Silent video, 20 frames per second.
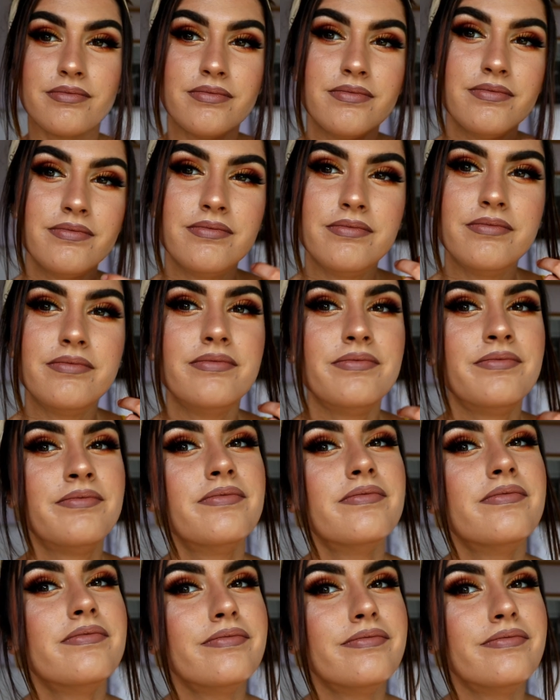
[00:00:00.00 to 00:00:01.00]

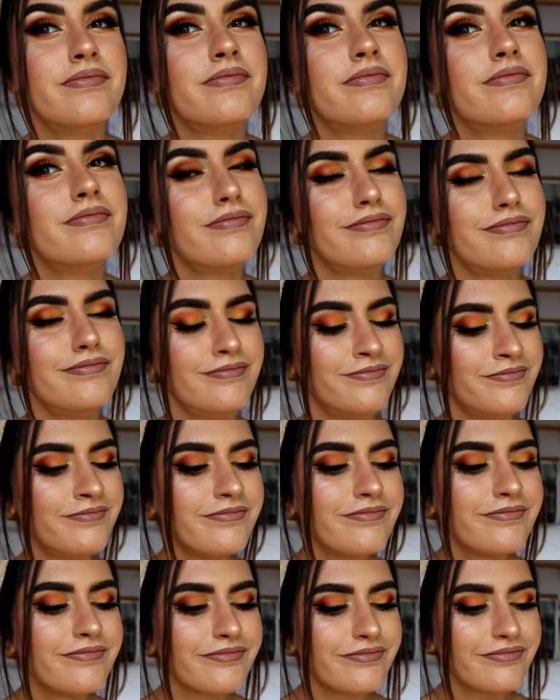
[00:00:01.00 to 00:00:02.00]
it good, we got it all
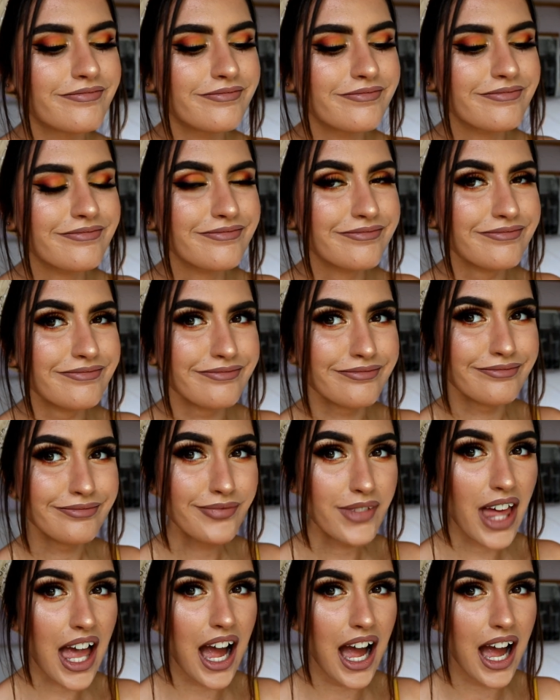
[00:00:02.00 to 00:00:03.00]
figured
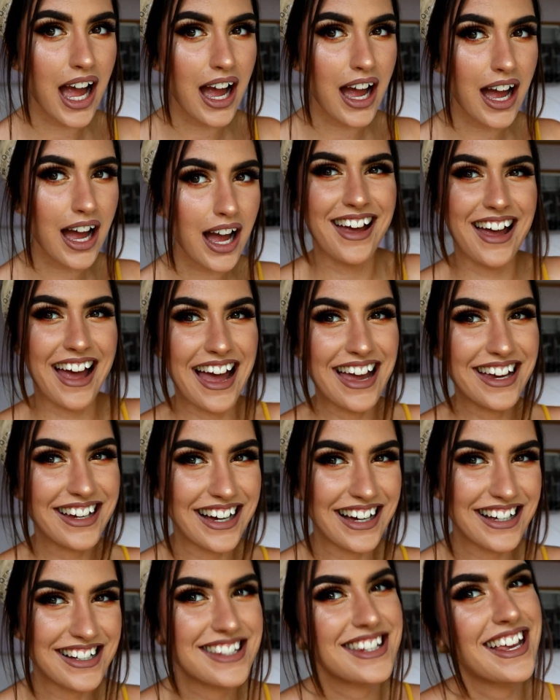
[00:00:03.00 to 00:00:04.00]
out. Hey
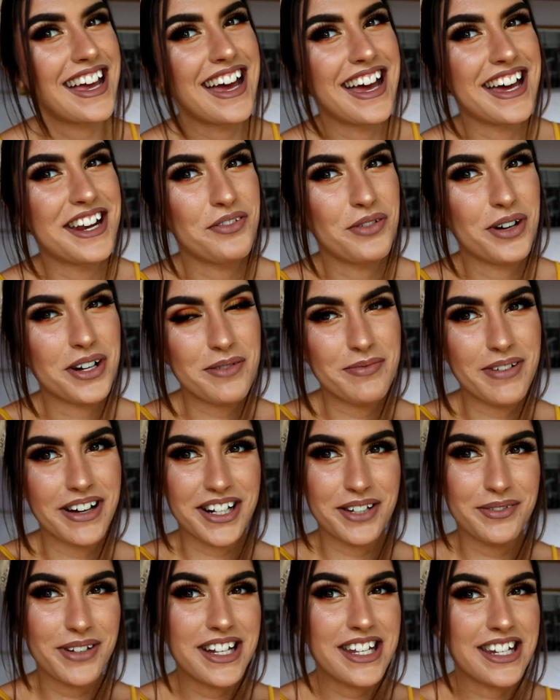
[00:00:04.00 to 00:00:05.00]
guys, and welcome back
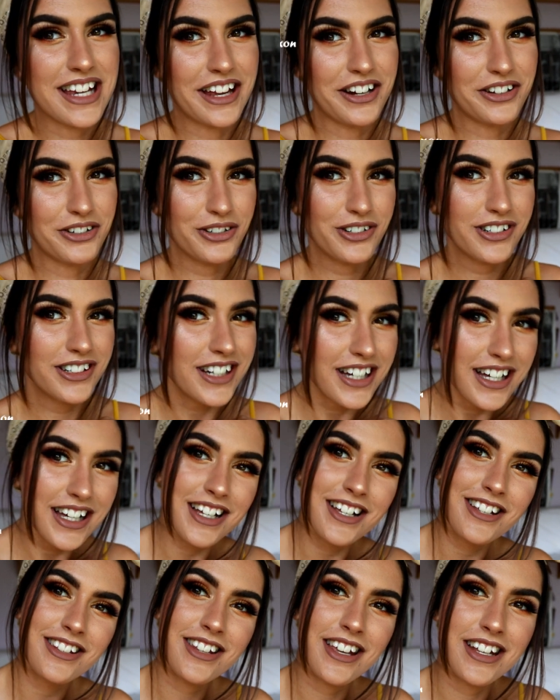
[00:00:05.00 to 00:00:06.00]
to my channel.
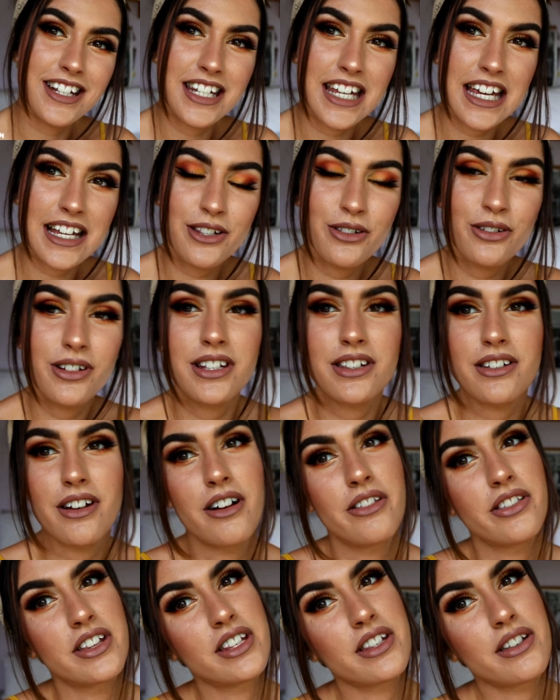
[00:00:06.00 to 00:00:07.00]
So today's look is
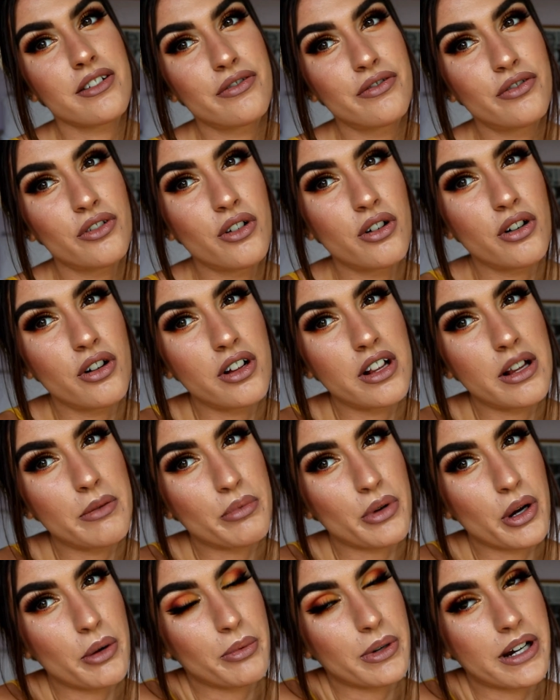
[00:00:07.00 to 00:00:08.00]
on this fall
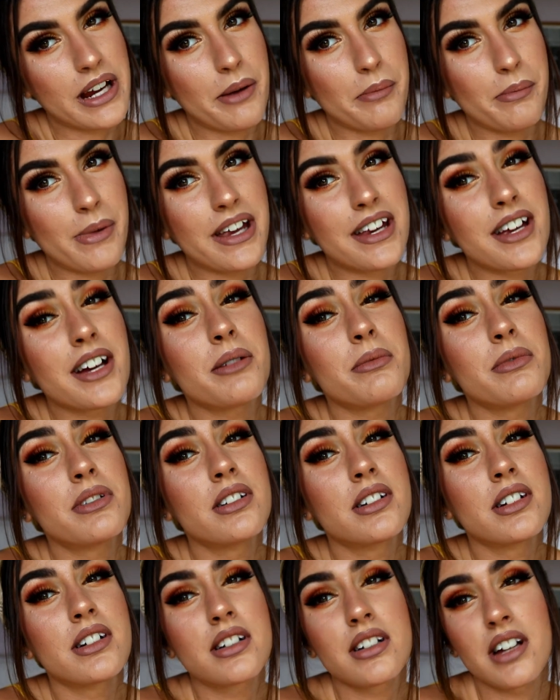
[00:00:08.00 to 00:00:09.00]
appropriate makeup
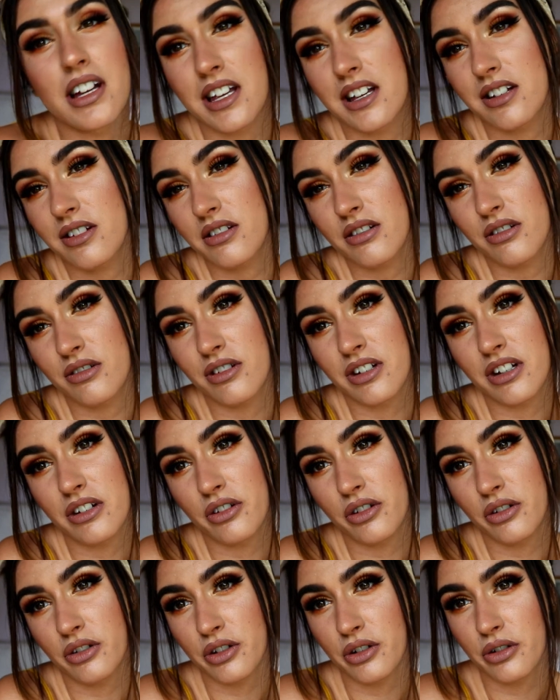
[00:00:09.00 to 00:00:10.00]
look. I guess you could
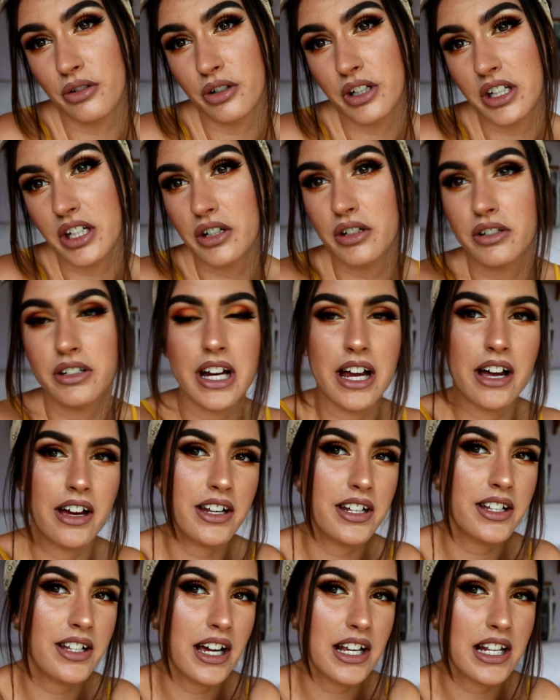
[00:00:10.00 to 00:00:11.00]
use it all year
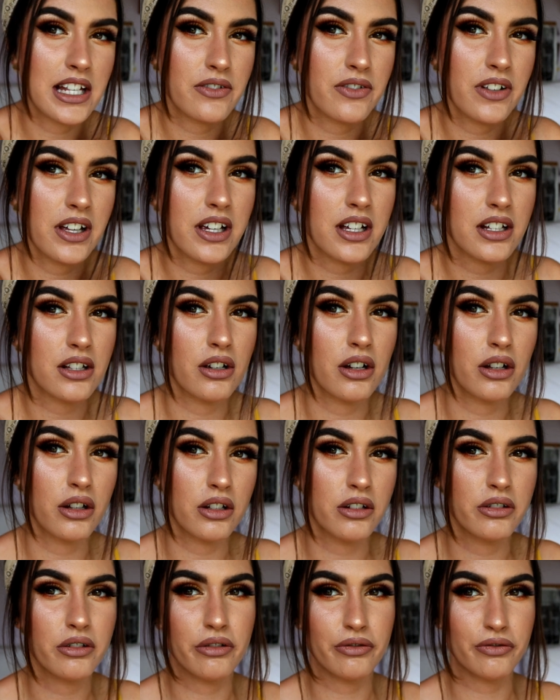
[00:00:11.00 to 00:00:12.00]
round. I just feel like it's got a lot
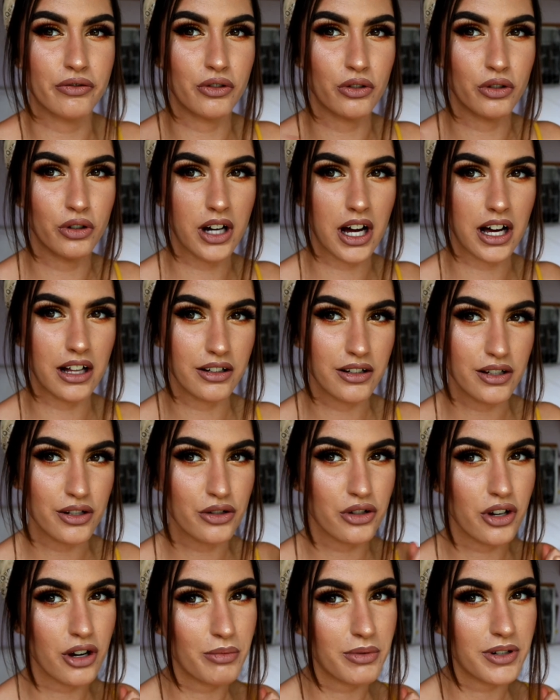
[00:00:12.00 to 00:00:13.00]
of the fall colours
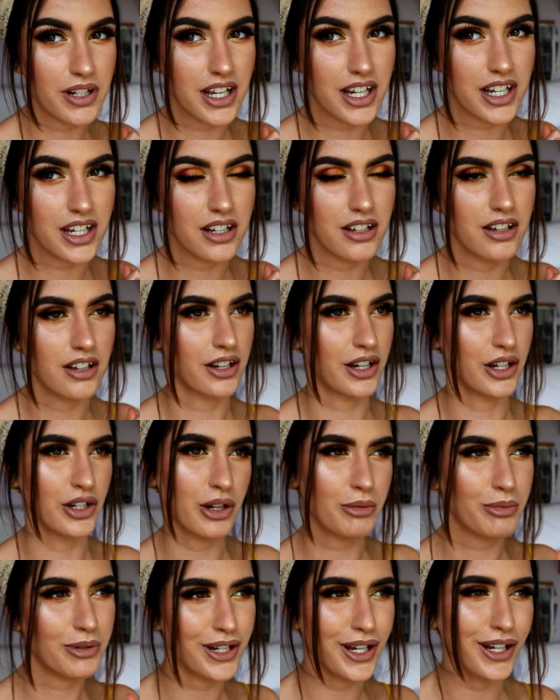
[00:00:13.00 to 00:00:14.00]
interpreted,
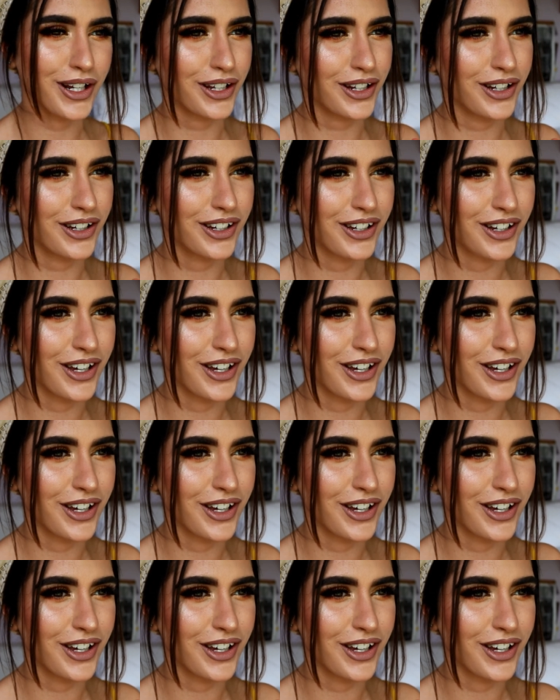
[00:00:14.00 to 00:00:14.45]
interpreted,